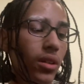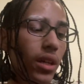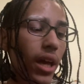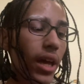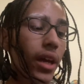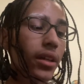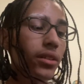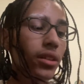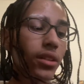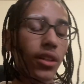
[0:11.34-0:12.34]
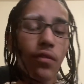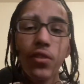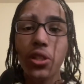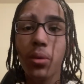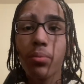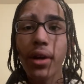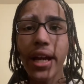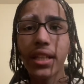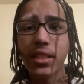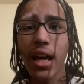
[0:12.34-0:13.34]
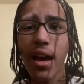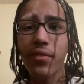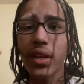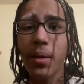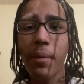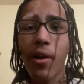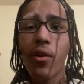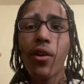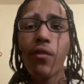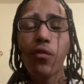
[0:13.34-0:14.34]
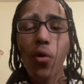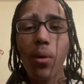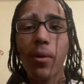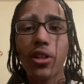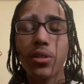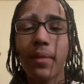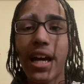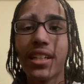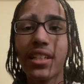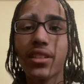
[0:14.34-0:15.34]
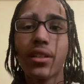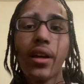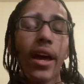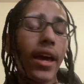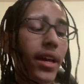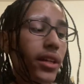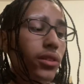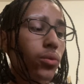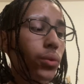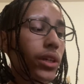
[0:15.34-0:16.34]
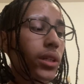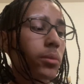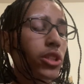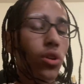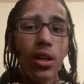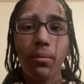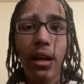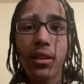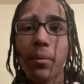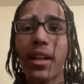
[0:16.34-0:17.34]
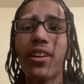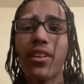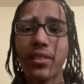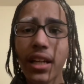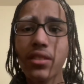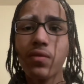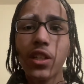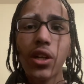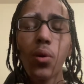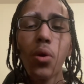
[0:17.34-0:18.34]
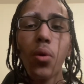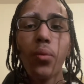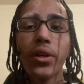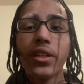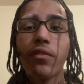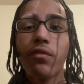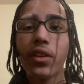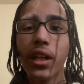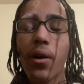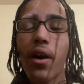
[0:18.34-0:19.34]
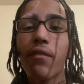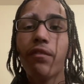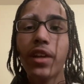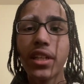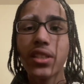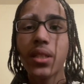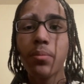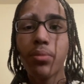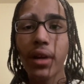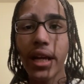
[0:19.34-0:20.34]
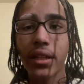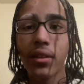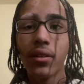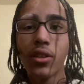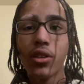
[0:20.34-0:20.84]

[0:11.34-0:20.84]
and the official brackets have came out for March Madness, and we're going to be talking about them. And in our next video, we're going to fill out a fantasy bracket